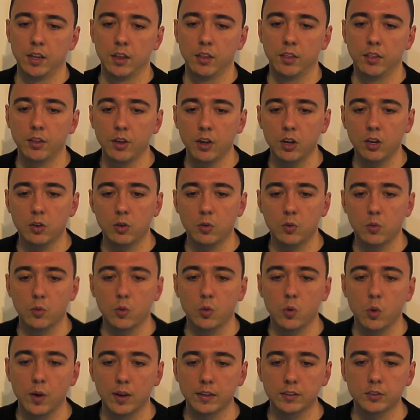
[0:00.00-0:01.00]
Third
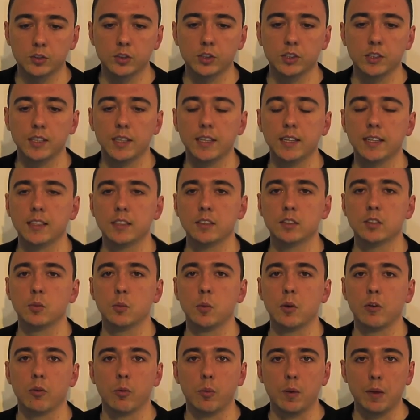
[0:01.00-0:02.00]
question is,
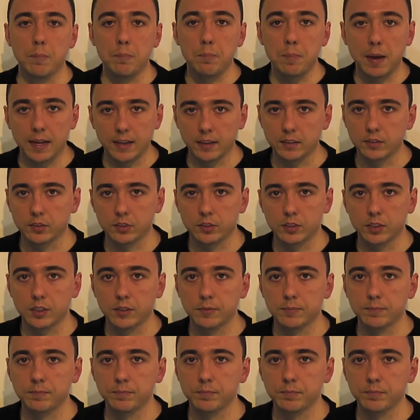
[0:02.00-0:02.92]
where are we based?